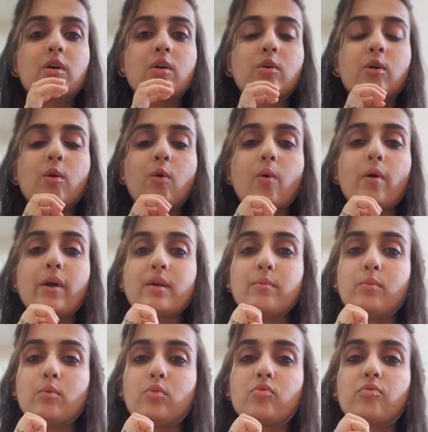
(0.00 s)
clawing
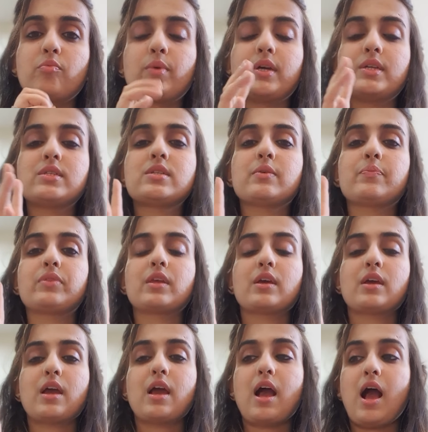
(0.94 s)
movement
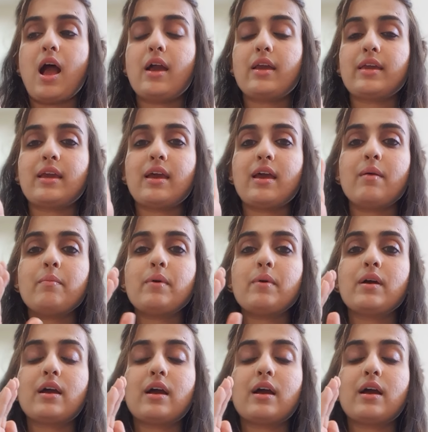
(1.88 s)
I am